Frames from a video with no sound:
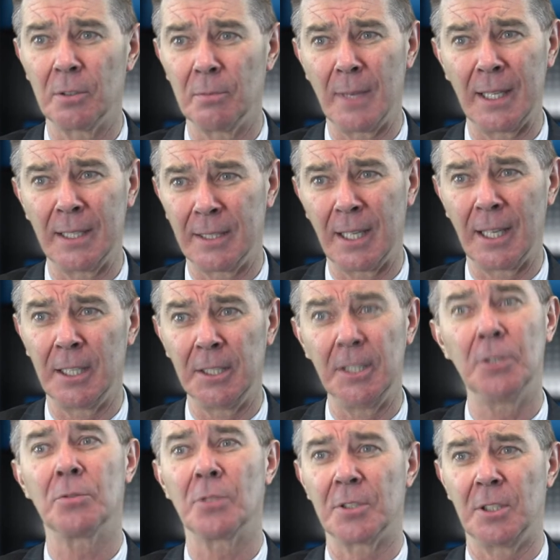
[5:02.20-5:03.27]
to maintain an
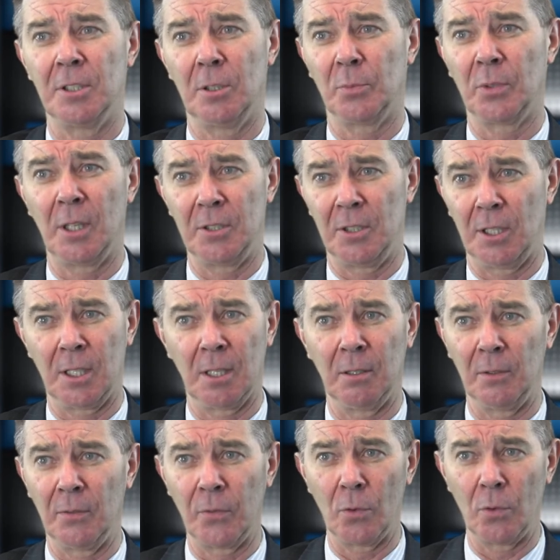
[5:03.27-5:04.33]
interest in the project
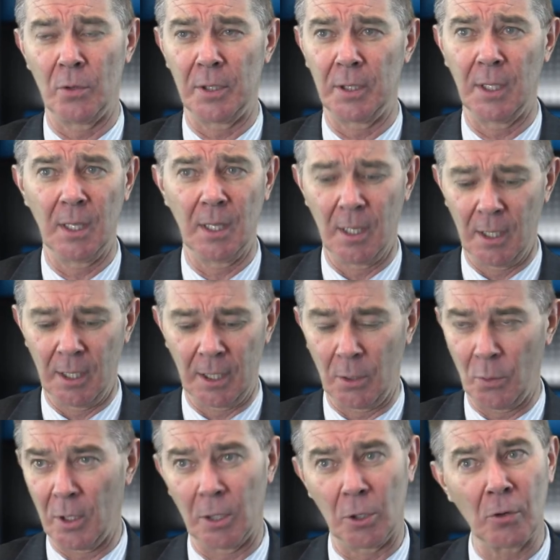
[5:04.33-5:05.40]
going forward.
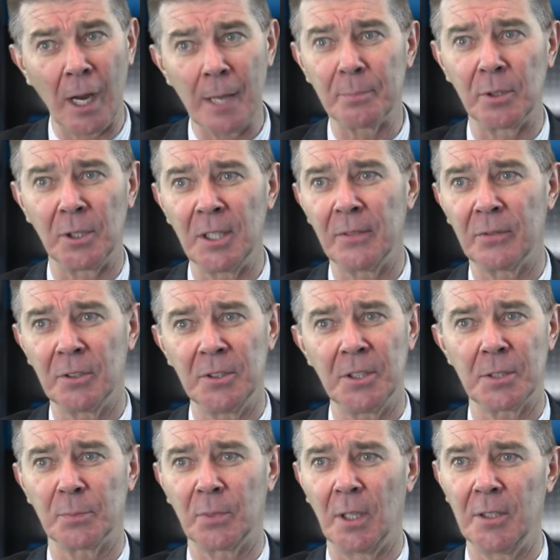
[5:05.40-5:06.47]
We're a great believer in
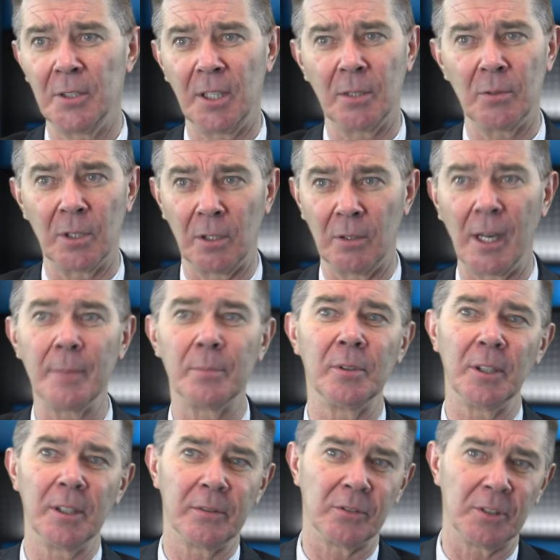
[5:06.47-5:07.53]
this project. We're a great
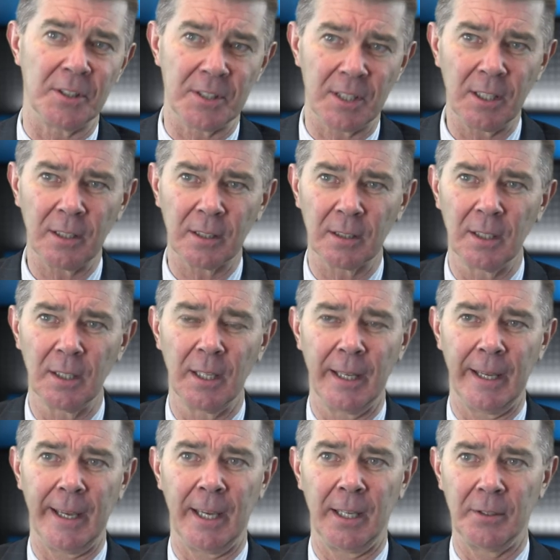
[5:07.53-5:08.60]
believer in zinc,
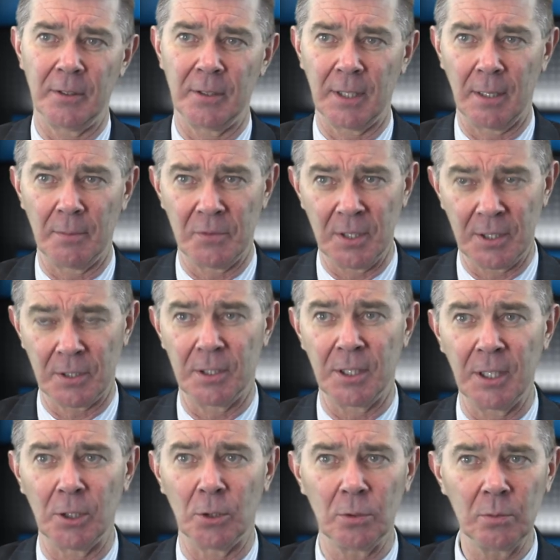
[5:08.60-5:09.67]
and this
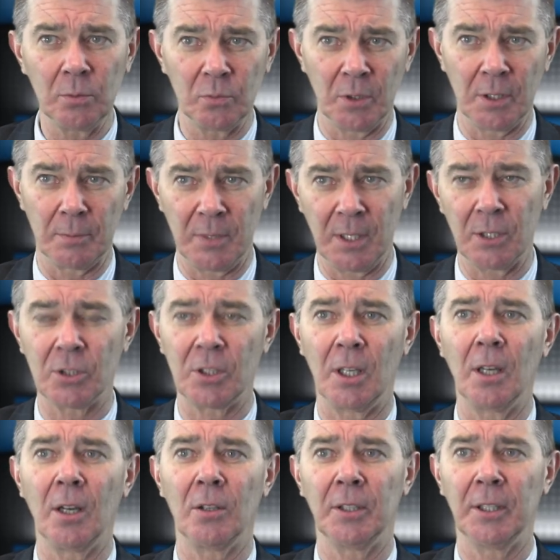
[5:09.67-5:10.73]
deal with a big
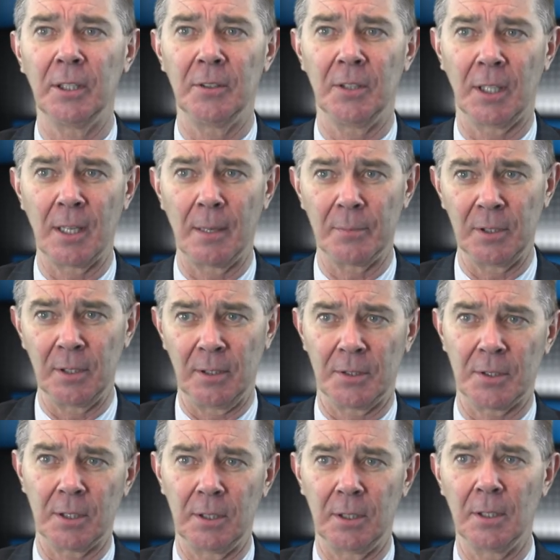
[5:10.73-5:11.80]
shareholding in the company
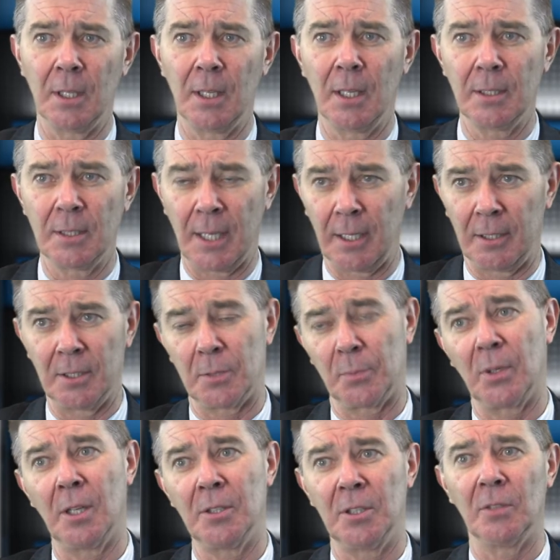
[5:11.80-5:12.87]
that's going to take this
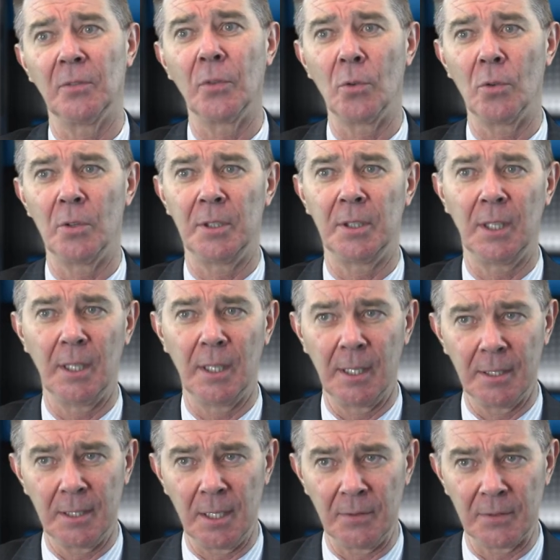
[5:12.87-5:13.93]
project forward
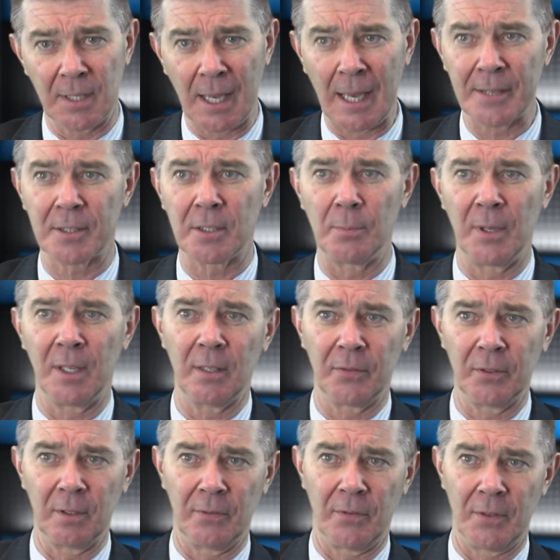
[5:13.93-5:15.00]
gives us the
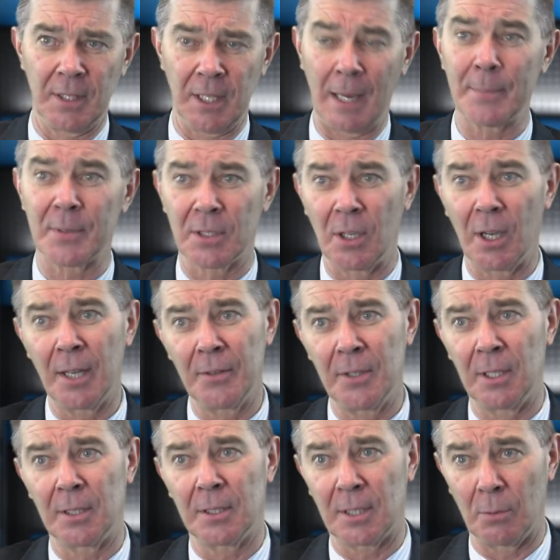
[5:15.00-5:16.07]
benefit of the upside
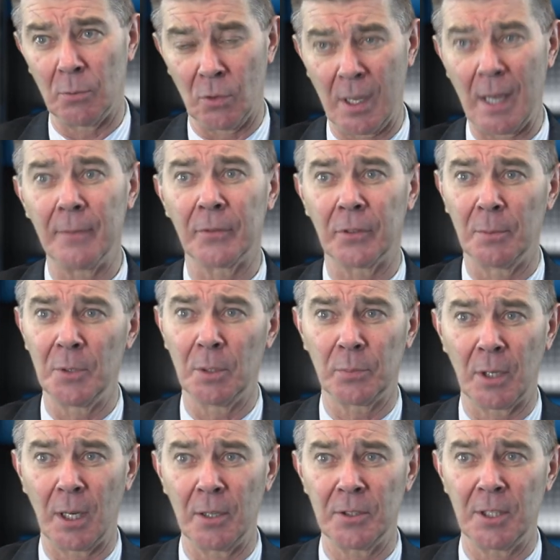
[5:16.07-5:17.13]
that will come from the
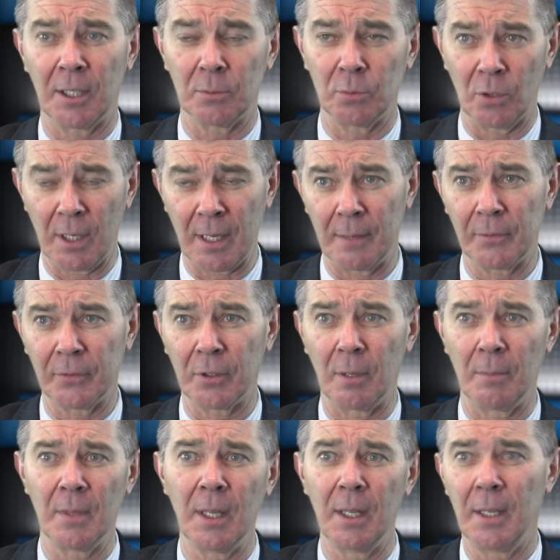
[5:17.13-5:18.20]
project, will come
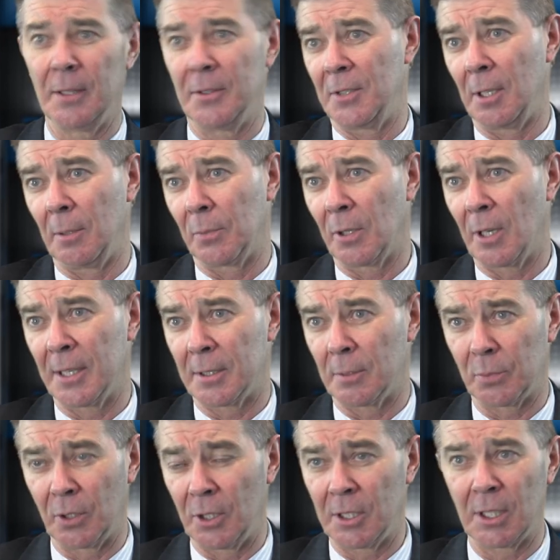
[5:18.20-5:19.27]
from zinc price
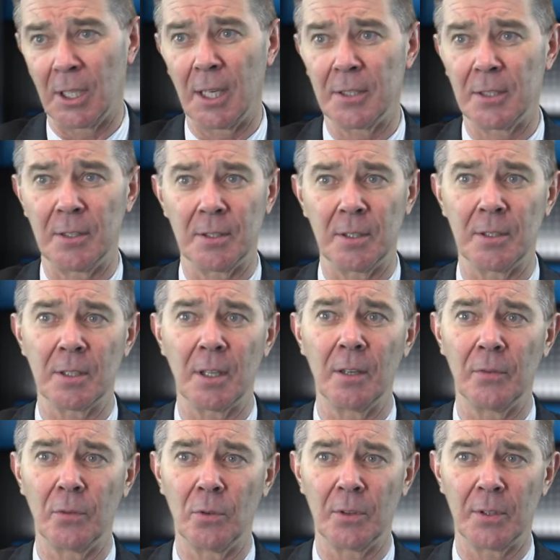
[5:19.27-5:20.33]
appreciations and so
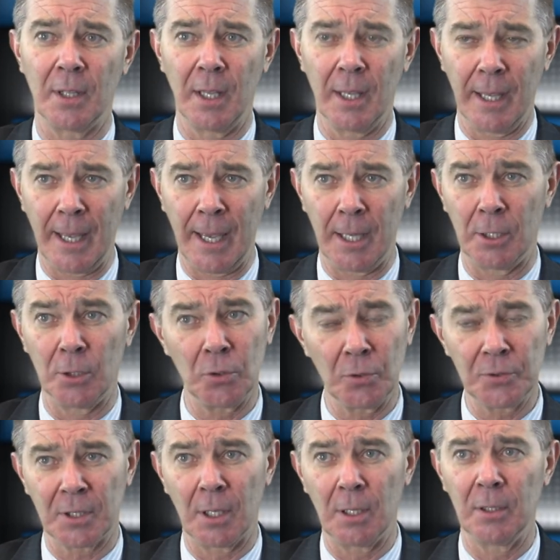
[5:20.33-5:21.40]
forth. And it
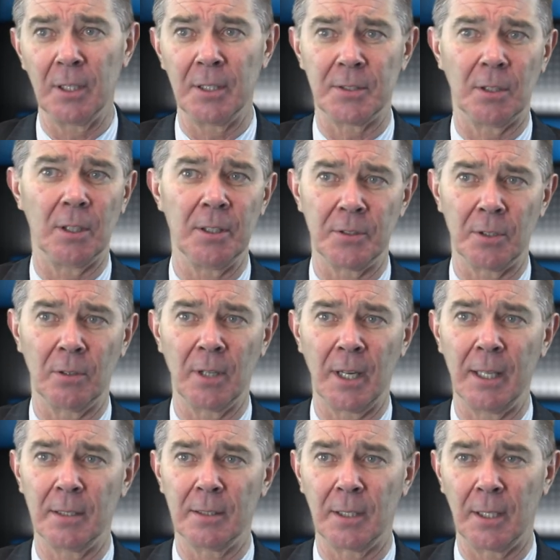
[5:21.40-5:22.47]
also is a
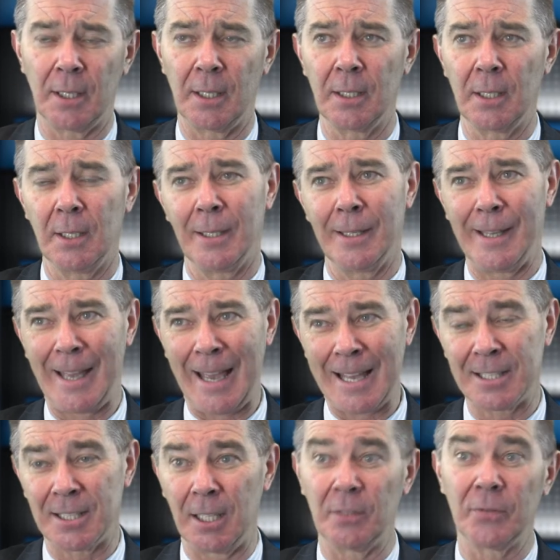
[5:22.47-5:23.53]
great
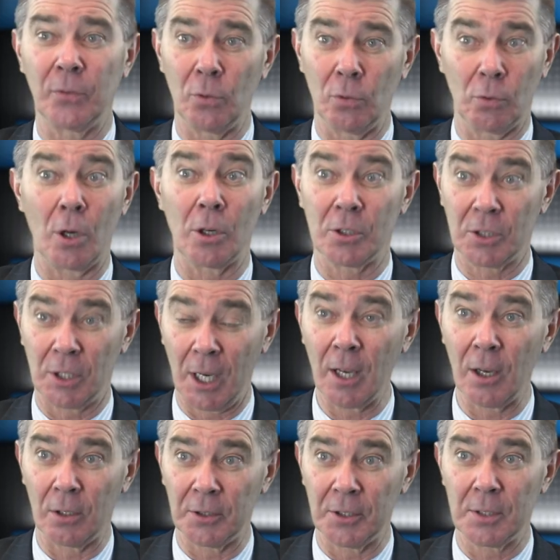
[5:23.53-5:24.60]
asset for Rox
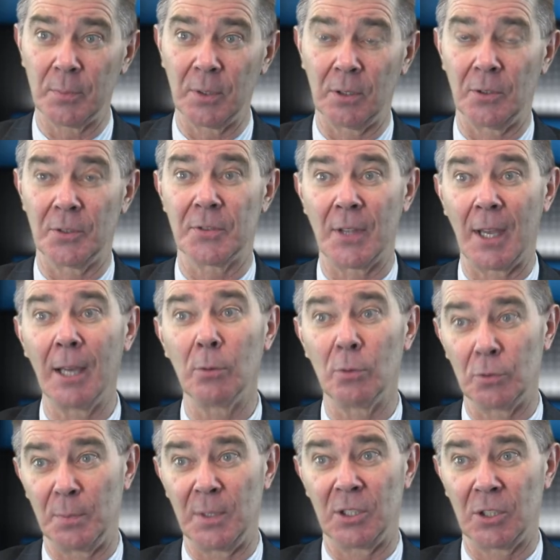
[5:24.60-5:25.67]
shareholders because they
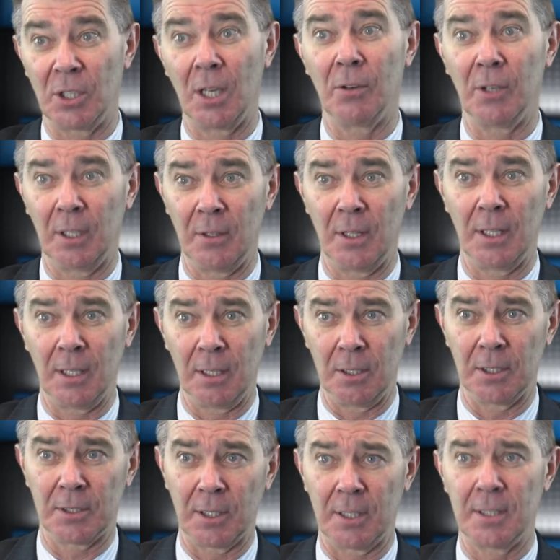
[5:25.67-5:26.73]
will be sharing in
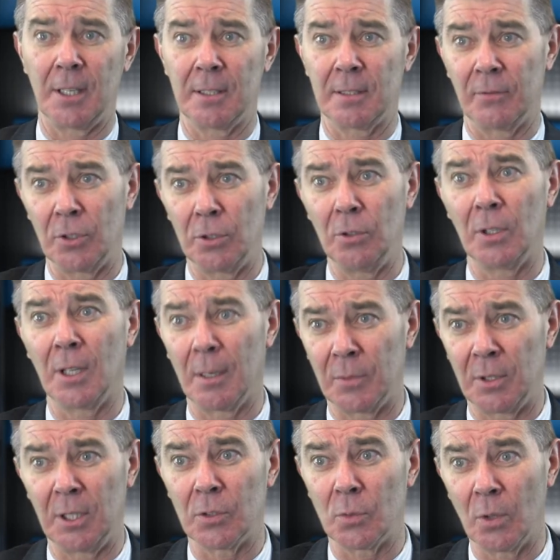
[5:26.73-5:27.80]
the success of the new
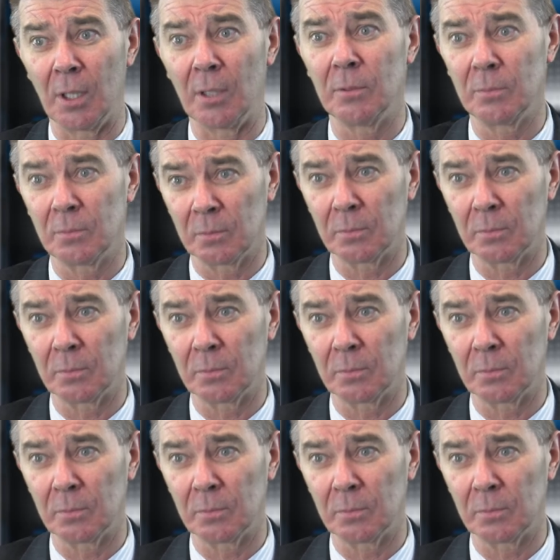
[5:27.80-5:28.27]
company as well.